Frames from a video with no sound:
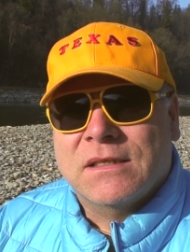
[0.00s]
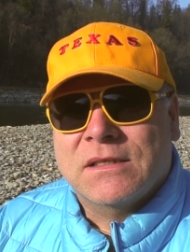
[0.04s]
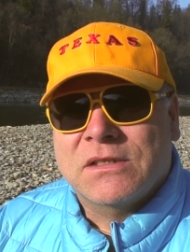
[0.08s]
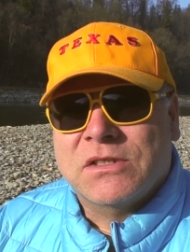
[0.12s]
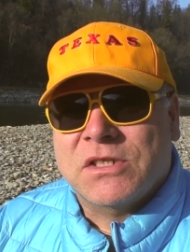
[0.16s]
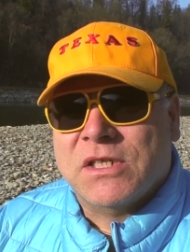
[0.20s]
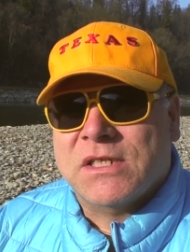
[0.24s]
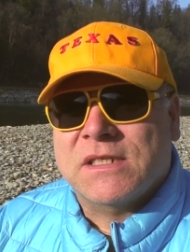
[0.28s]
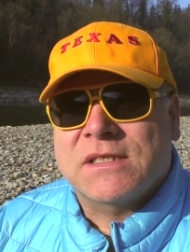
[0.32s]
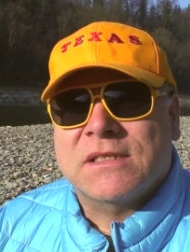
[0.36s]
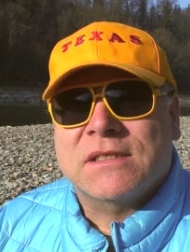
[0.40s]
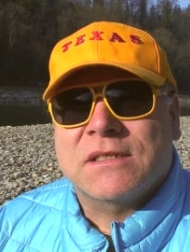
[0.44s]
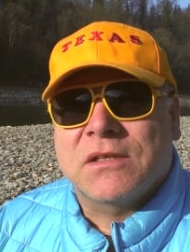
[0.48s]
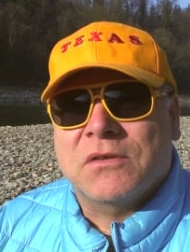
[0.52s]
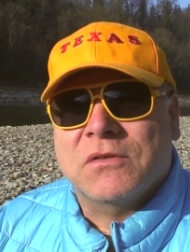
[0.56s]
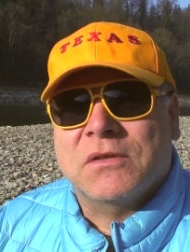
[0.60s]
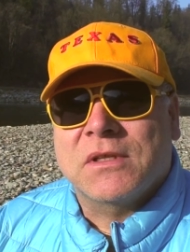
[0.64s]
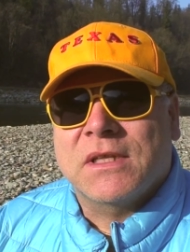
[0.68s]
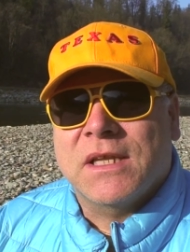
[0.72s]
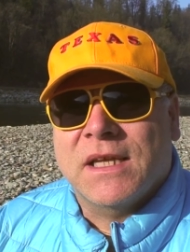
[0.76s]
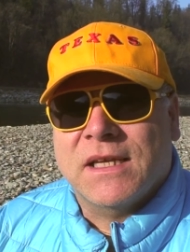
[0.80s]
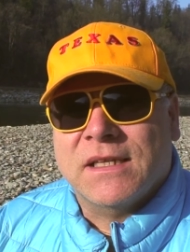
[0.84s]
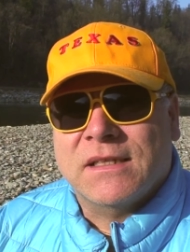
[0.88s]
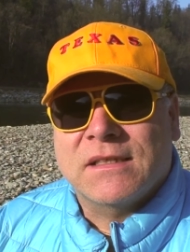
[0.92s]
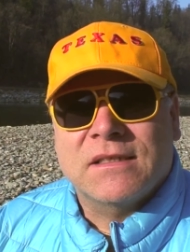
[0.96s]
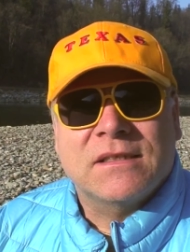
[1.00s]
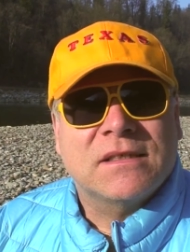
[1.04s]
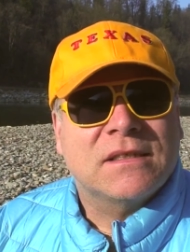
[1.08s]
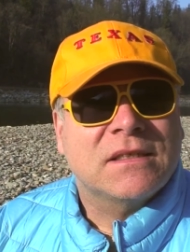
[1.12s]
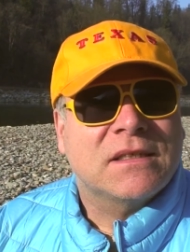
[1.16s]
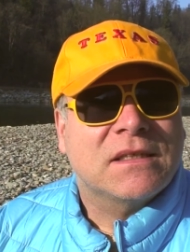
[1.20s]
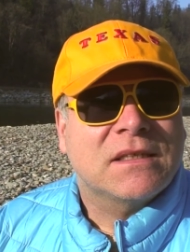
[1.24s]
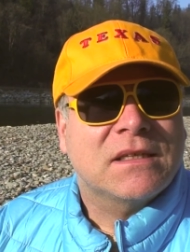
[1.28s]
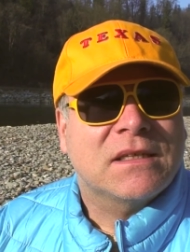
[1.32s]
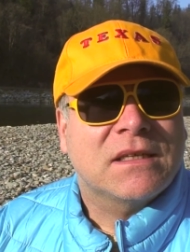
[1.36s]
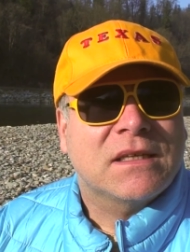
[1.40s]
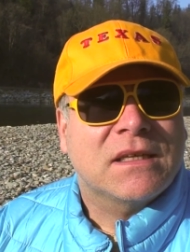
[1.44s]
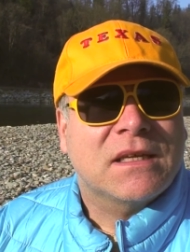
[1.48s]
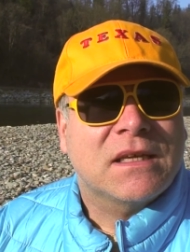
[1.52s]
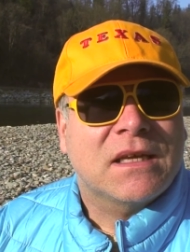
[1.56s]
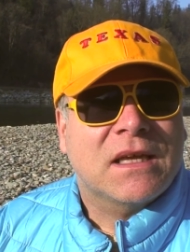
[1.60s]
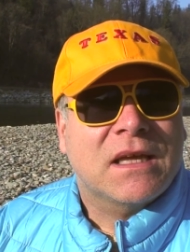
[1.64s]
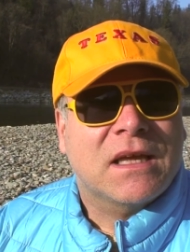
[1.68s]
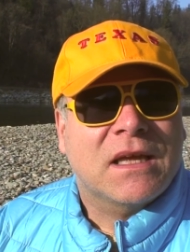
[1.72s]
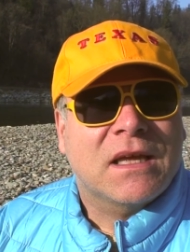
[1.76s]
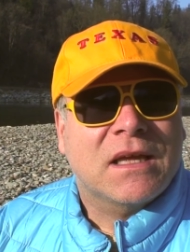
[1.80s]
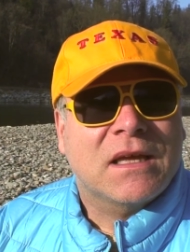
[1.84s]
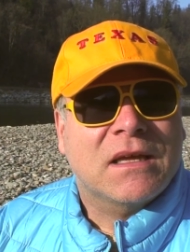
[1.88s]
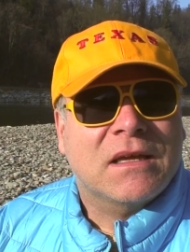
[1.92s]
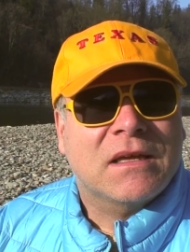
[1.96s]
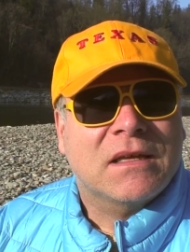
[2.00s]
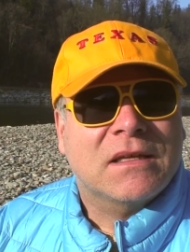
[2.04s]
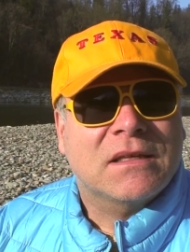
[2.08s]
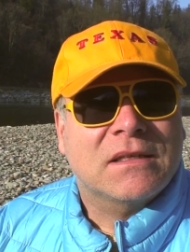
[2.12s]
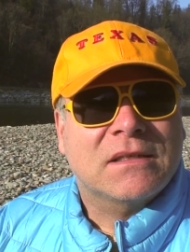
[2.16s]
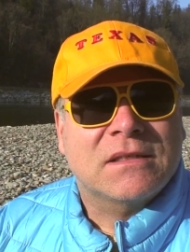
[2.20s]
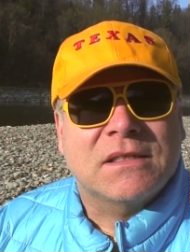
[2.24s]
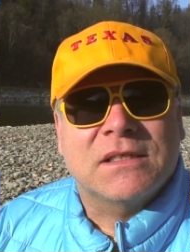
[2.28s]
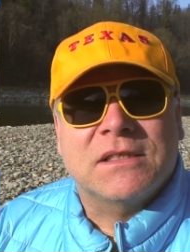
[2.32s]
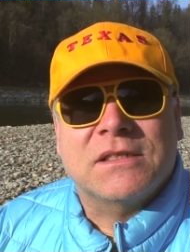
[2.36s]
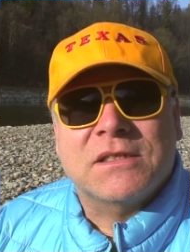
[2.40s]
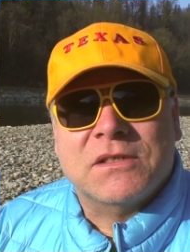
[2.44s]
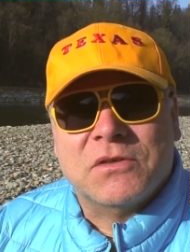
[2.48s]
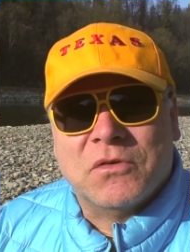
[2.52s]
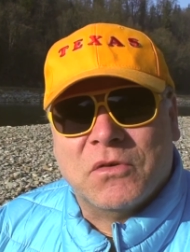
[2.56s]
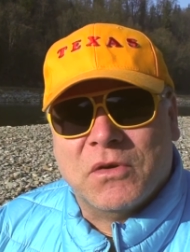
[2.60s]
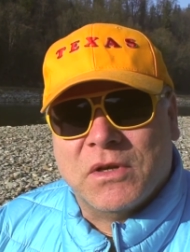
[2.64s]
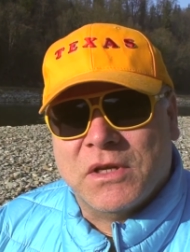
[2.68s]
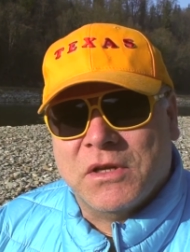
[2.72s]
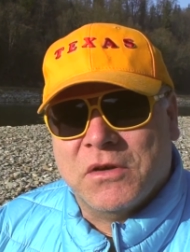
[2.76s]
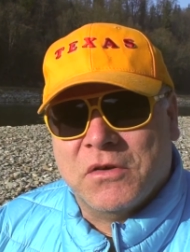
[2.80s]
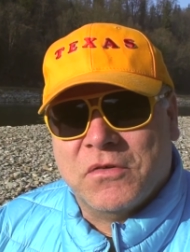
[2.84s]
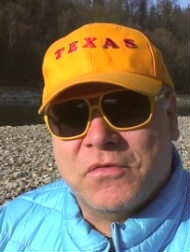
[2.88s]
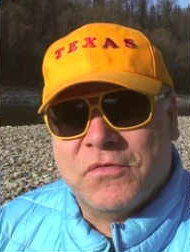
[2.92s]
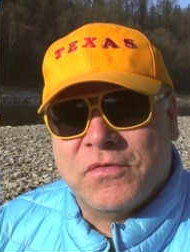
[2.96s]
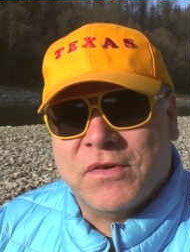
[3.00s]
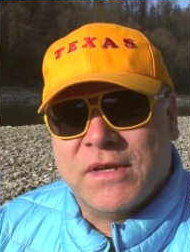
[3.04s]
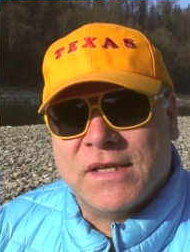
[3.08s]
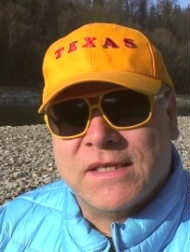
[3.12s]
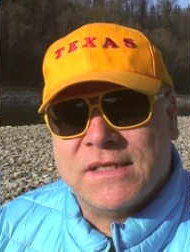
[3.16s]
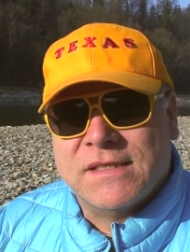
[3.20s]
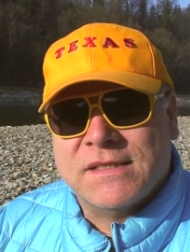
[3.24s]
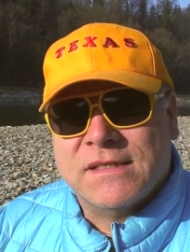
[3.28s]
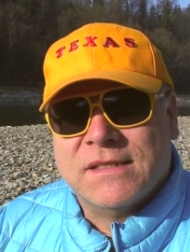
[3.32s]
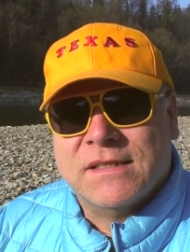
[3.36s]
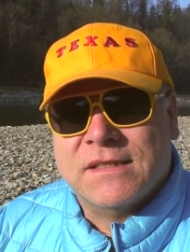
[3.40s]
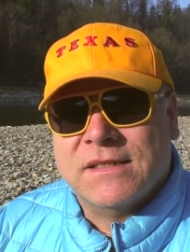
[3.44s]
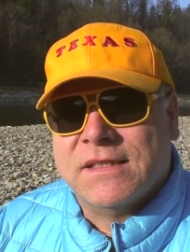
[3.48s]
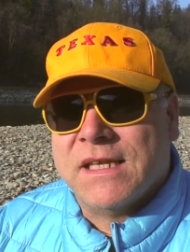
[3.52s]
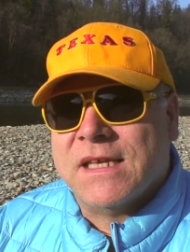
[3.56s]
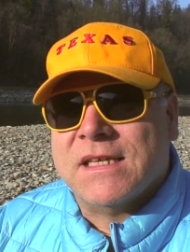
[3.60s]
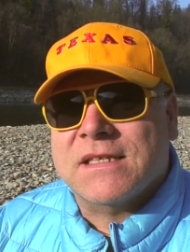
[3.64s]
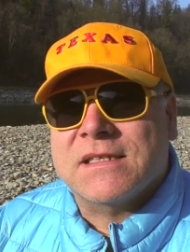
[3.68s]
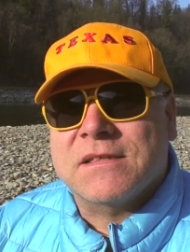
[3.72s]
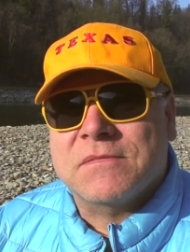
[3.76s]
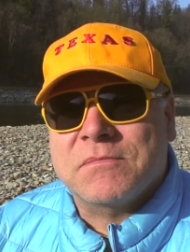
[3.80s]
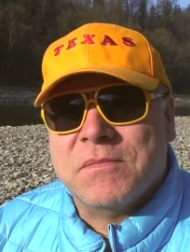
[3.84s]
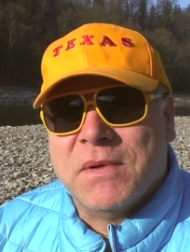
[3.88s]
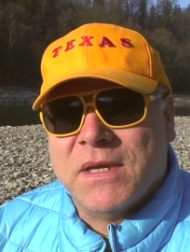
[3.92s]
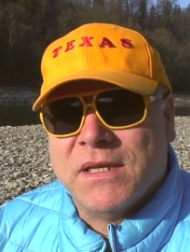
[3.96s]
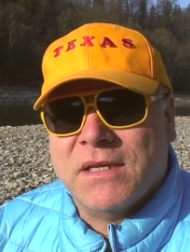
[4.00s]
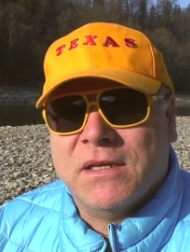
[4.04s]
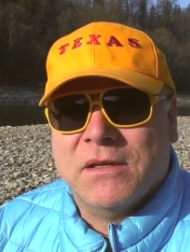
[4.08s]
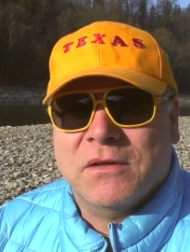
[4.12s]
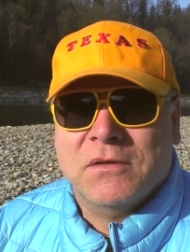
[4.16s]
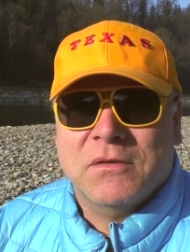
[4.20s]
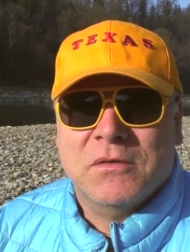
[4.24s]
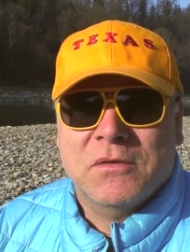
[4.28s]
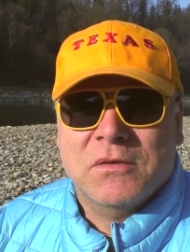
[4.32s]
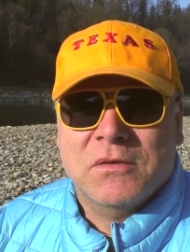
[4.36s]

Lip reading: just don't let destroy your faith. Doesn't matter